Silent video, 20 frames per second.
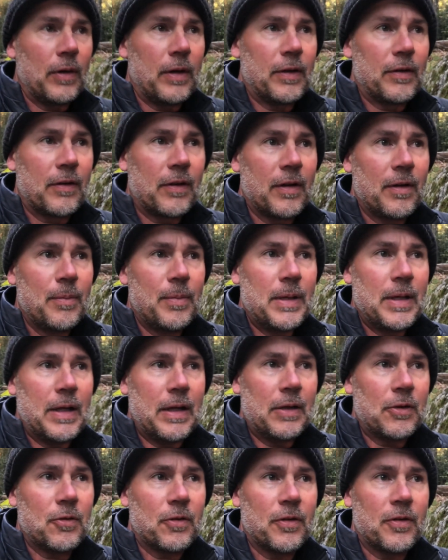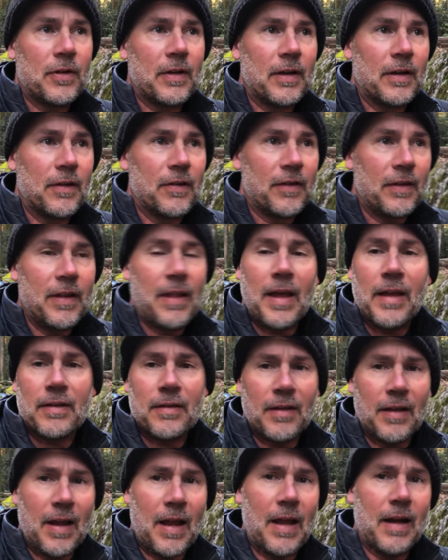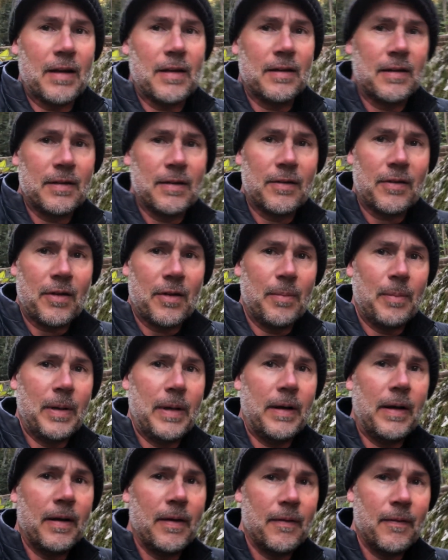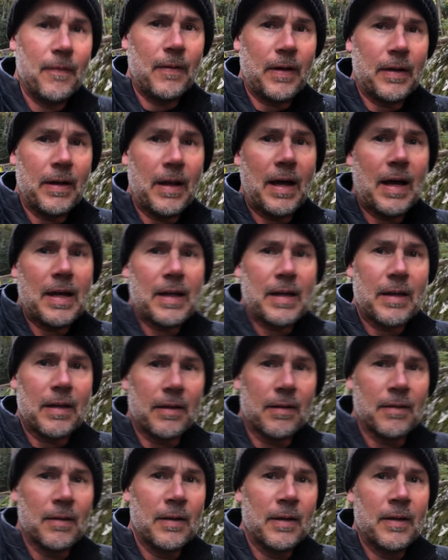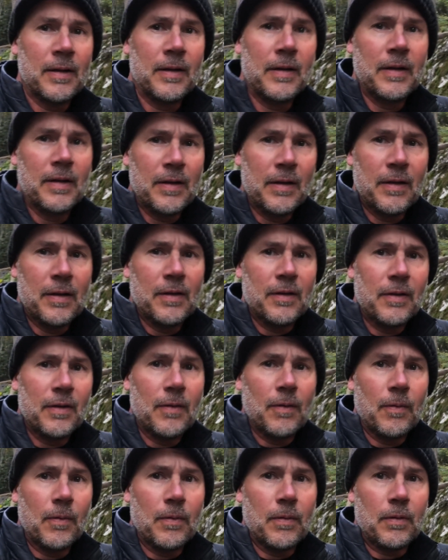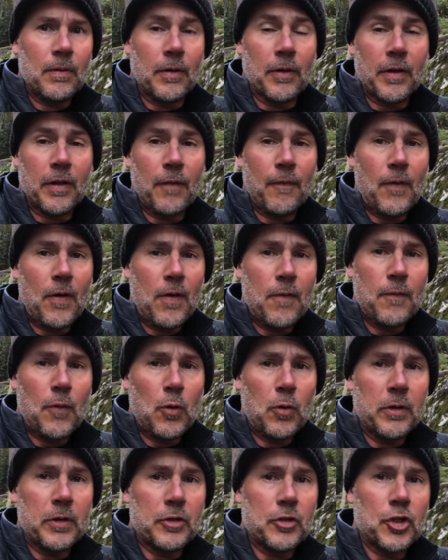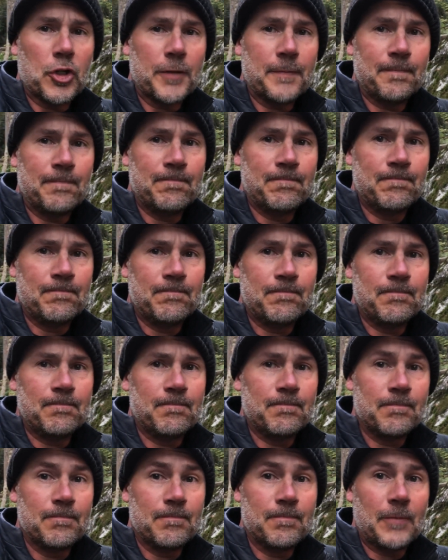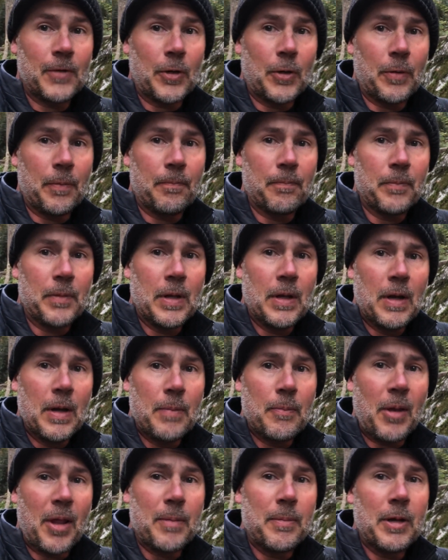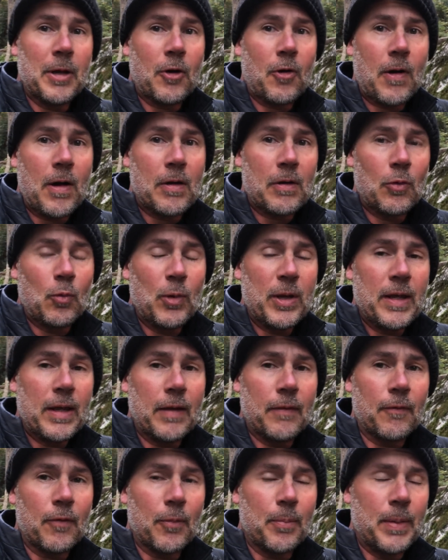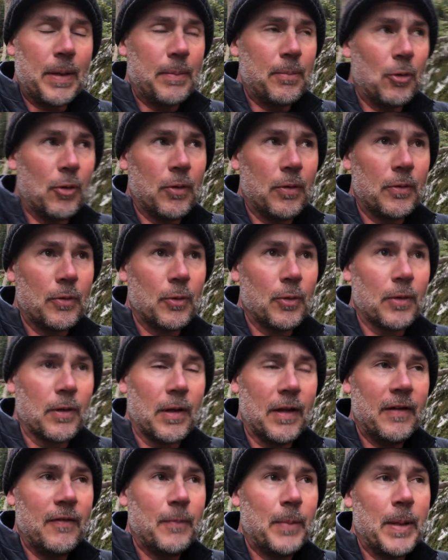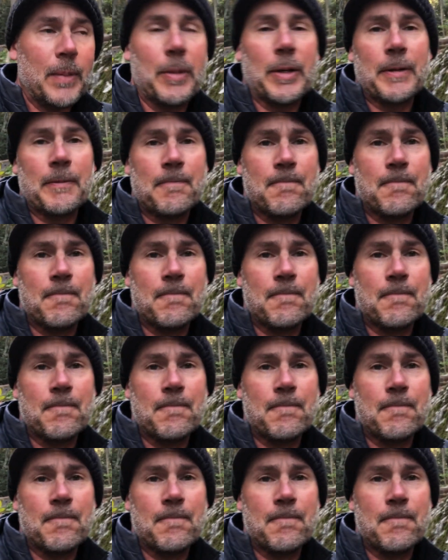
it's going to be interesting to see that today. It's going to be fun to hike and look at the fall foliage. So probably be a crowded weekend for people who are leaf peeping.